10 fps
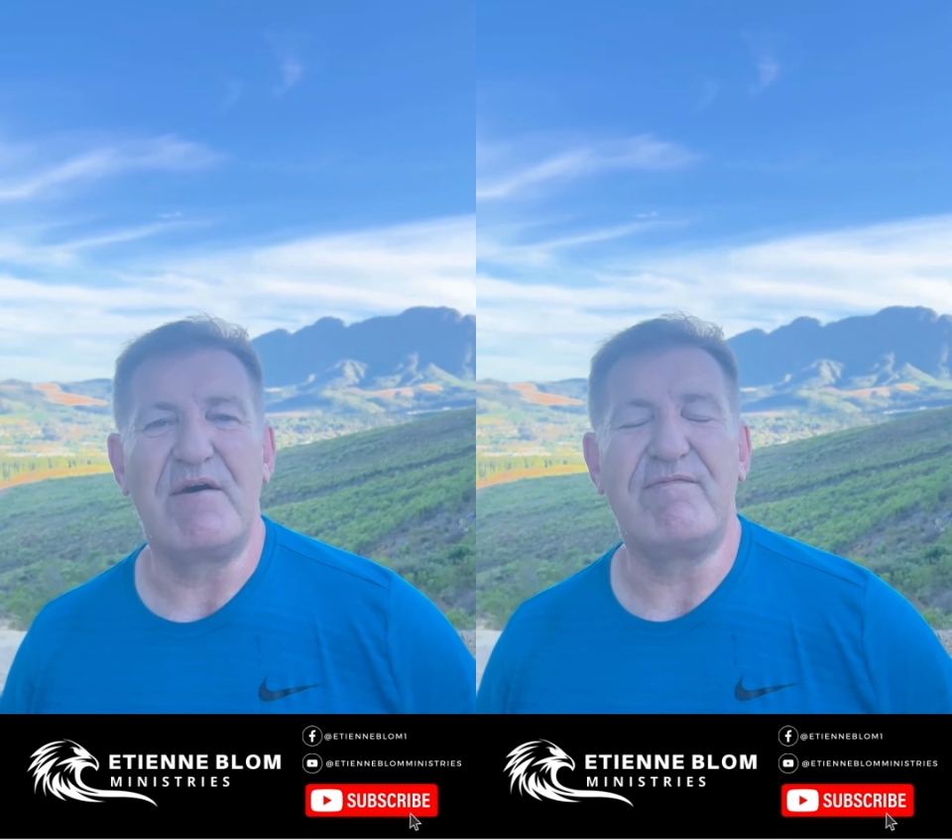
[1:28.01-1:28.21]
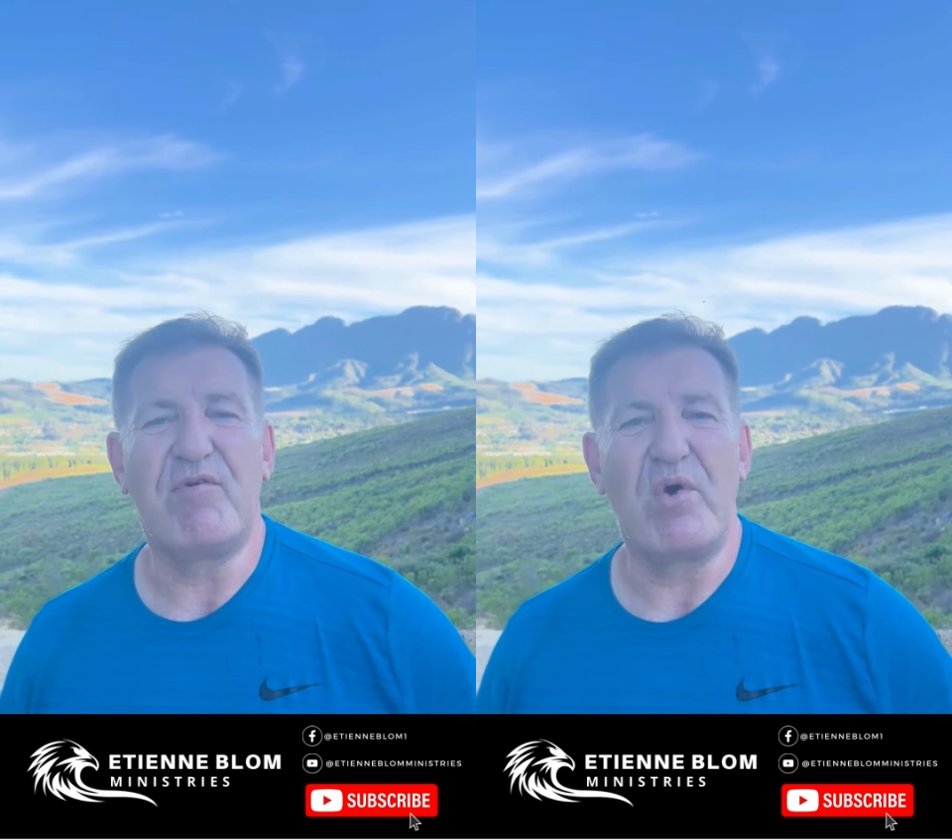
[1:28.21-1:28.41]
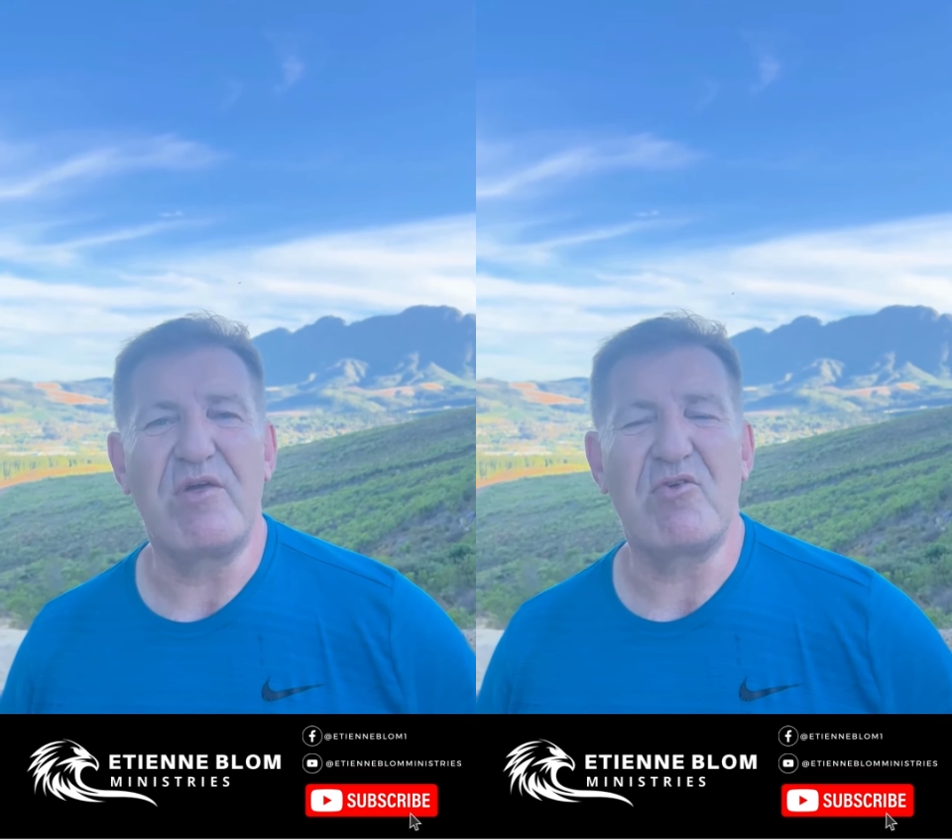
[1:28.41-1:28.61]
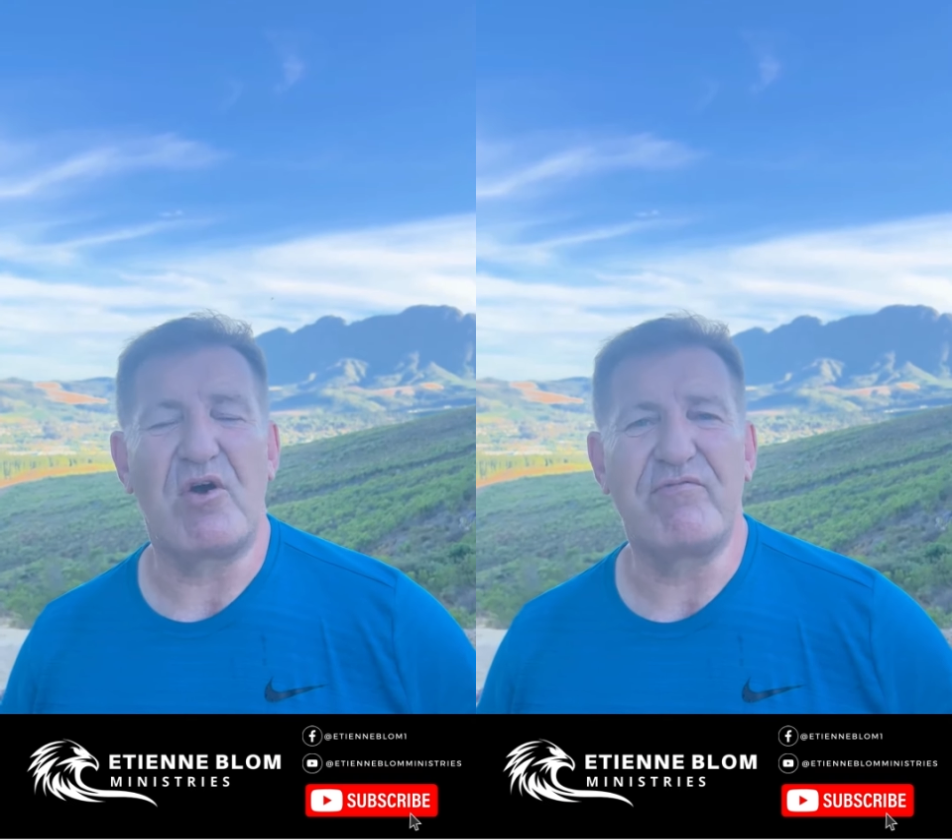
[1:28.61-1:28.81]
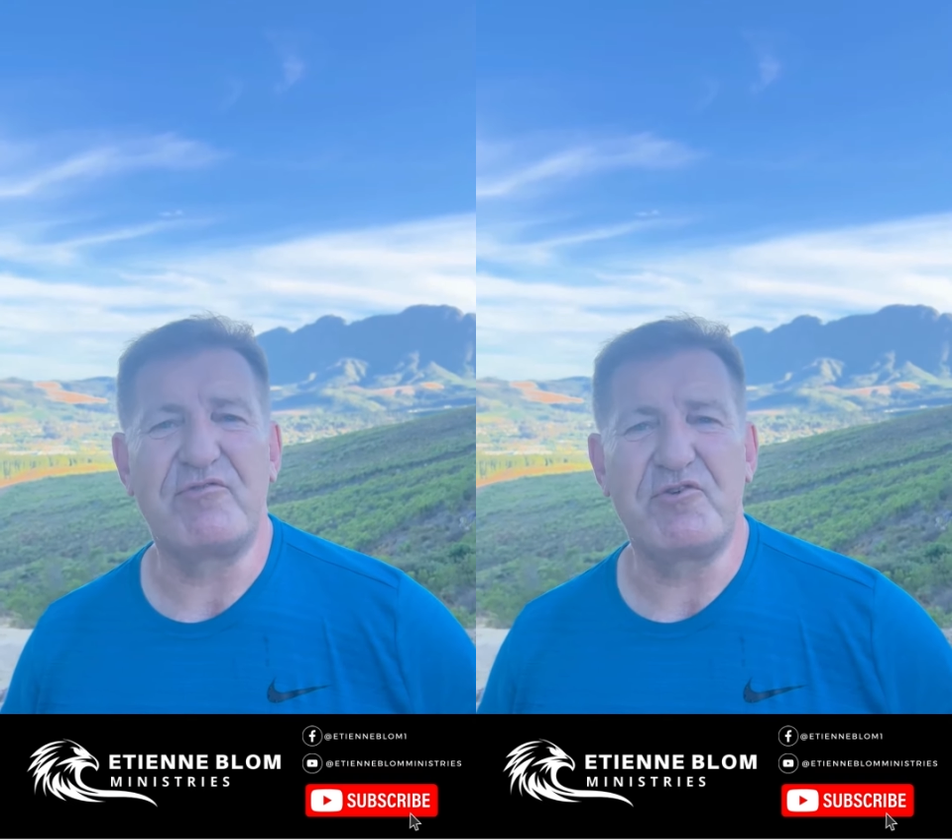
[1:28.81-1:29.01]
a voice
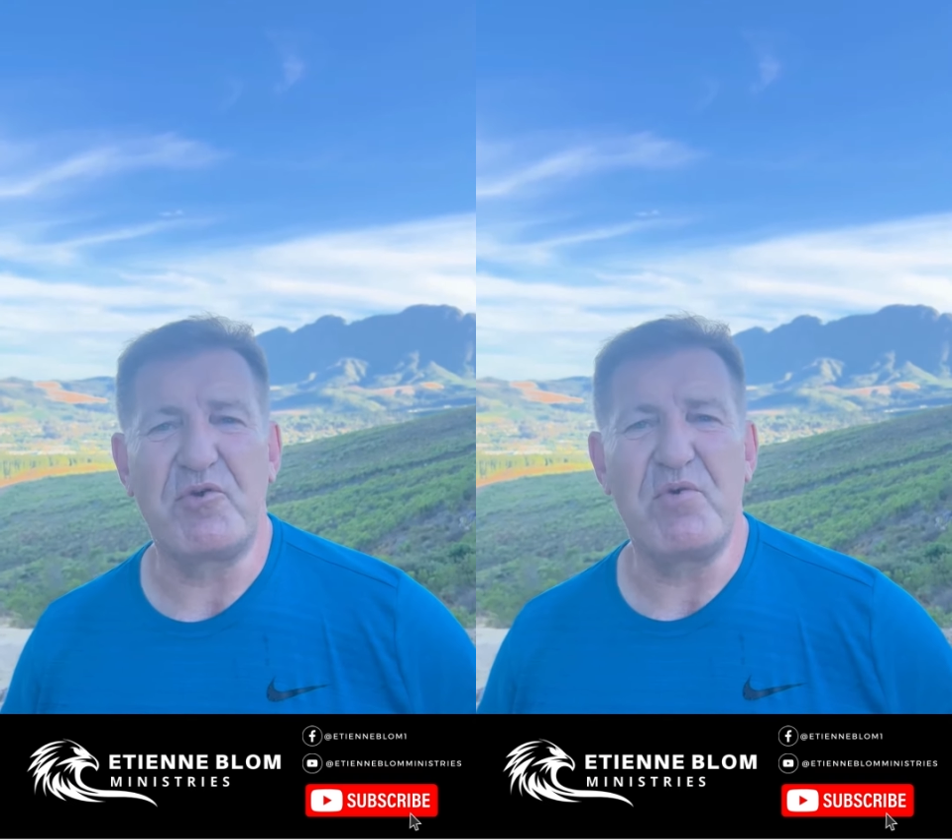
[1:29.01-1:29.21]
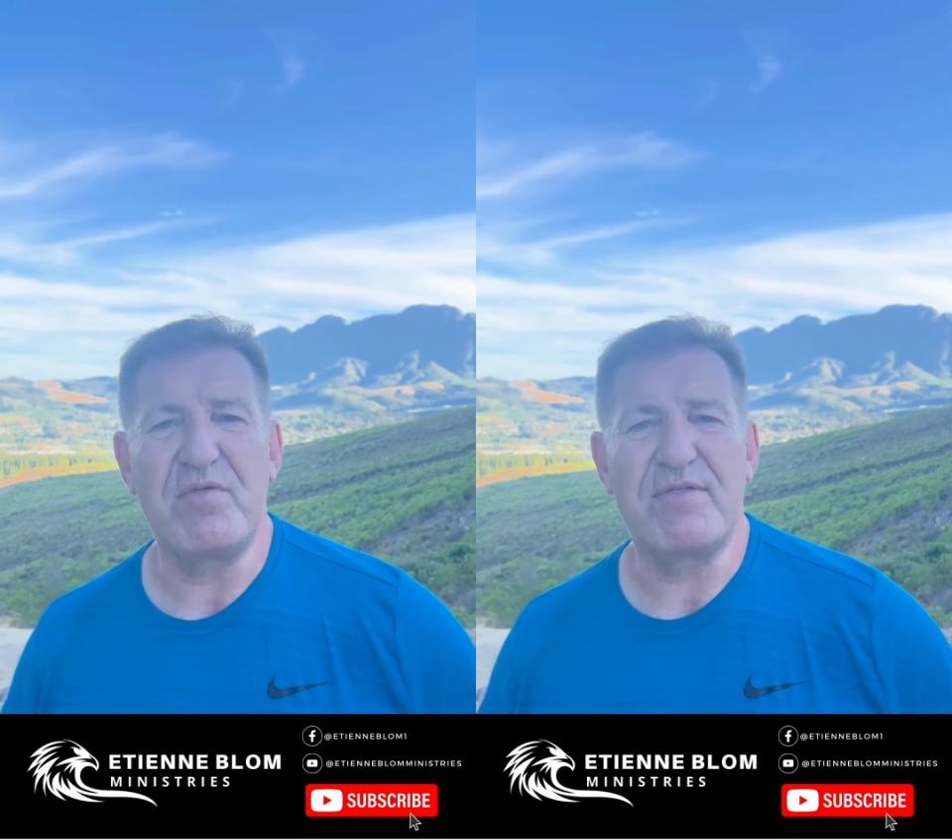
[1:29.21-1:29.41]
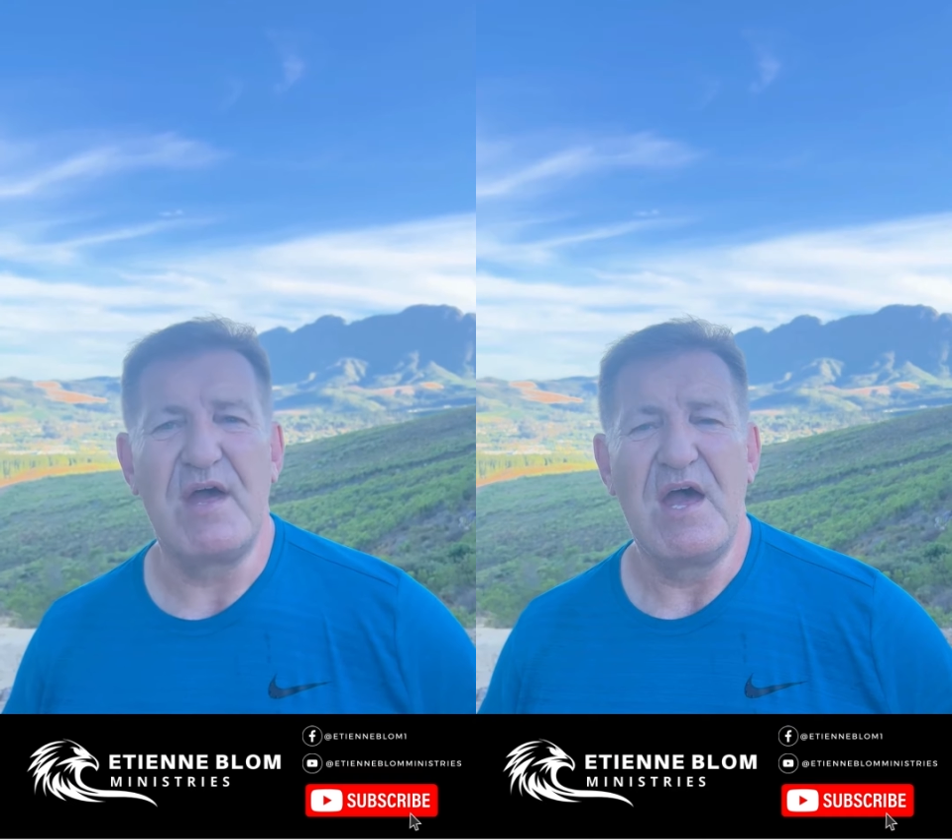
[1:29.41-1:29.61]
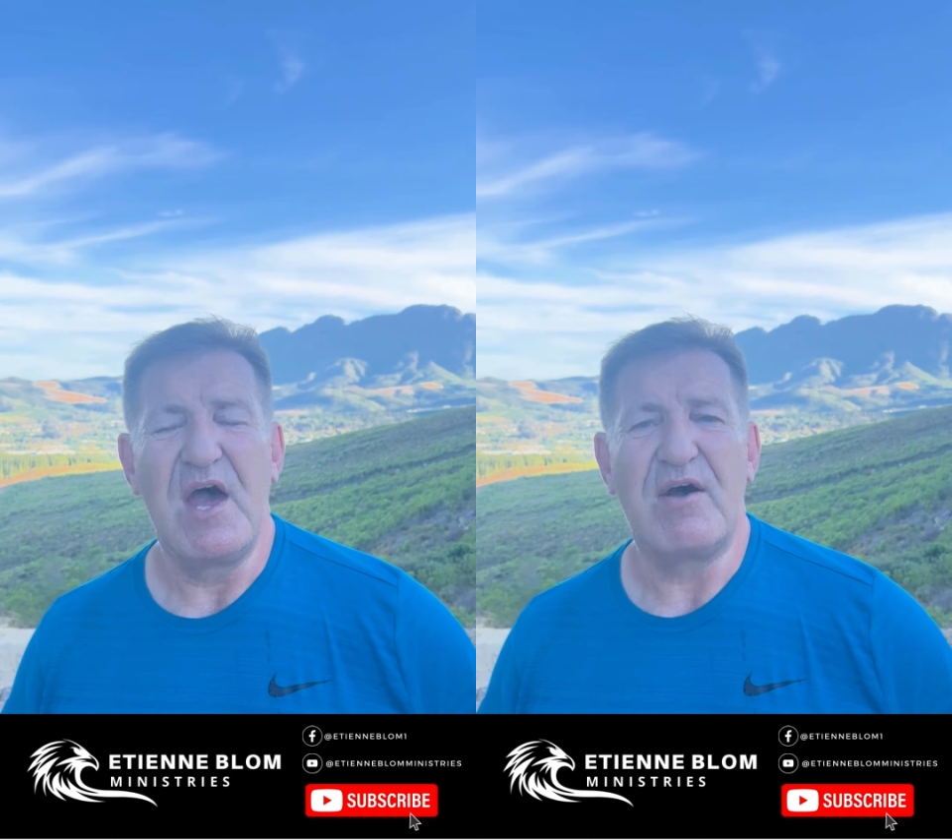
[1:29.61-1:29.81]
of truth,